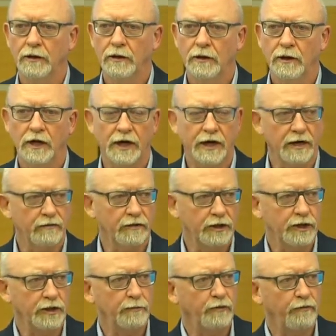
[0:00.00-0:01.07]
I have a
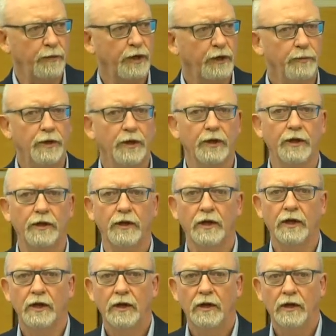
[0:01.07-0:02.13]
team of people,
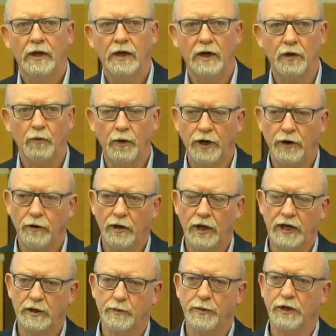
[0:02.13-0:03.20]
we're all
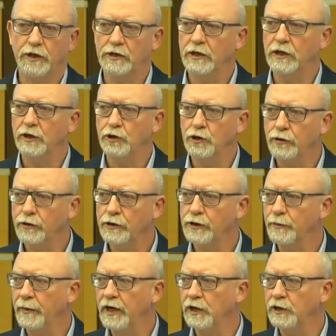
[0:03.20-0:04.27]
experts in insurance
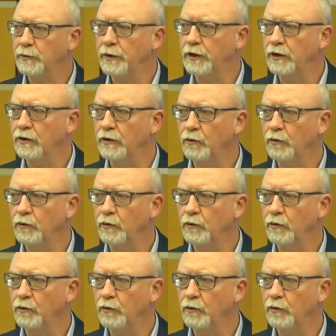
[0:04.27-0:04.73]
management,